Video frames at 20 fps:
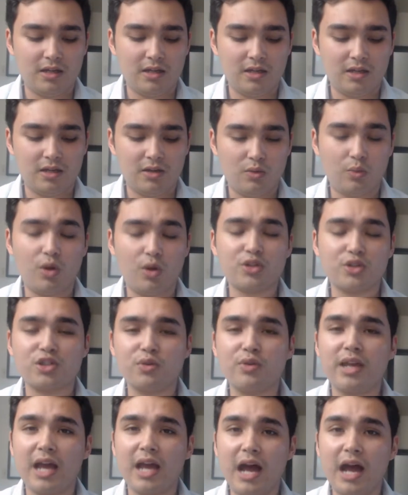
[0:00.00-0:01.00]
Well, so
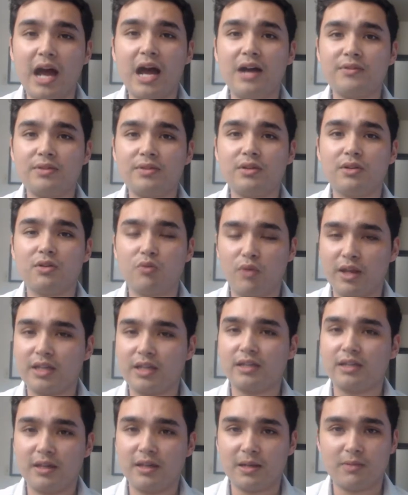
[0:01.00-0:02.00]
we have a
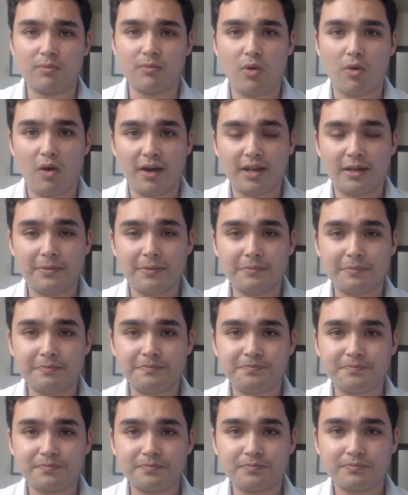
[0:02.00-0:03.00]
regulated market.
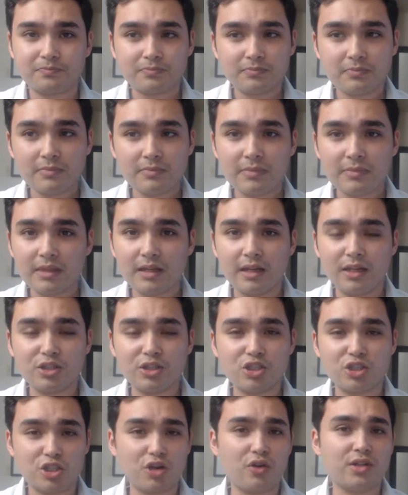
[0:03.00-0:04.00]

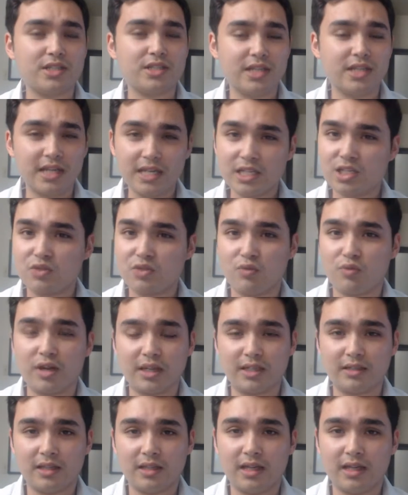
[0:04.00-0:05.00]
Insurance is
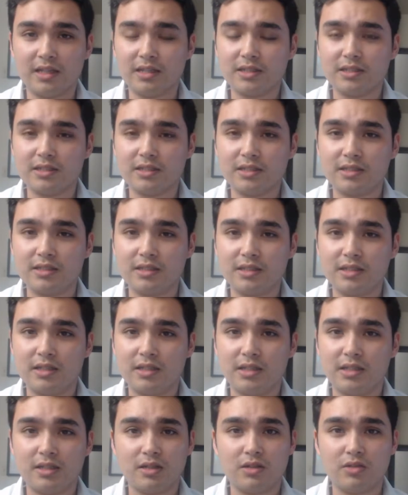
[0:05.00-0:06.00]
regulated,
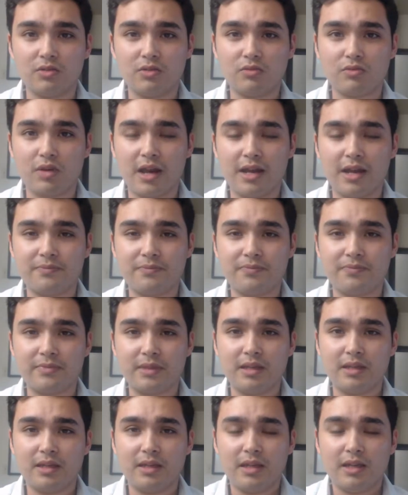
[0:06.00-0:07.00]
right?
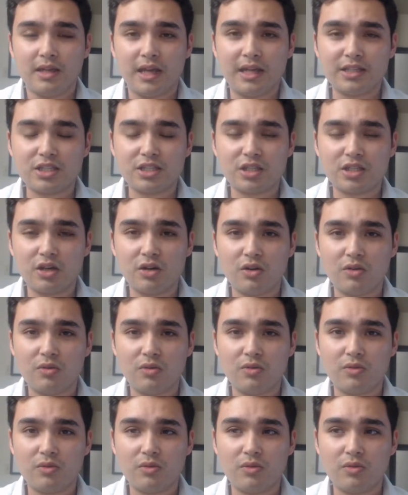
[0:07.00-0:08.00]
And
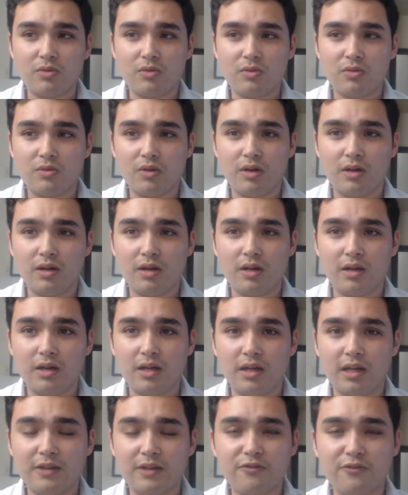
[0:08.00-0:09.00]
so,
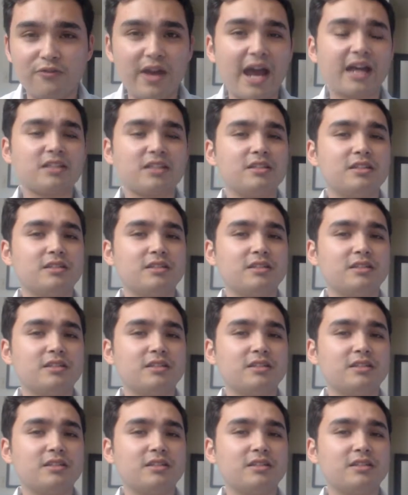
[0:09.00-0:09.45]
in fact,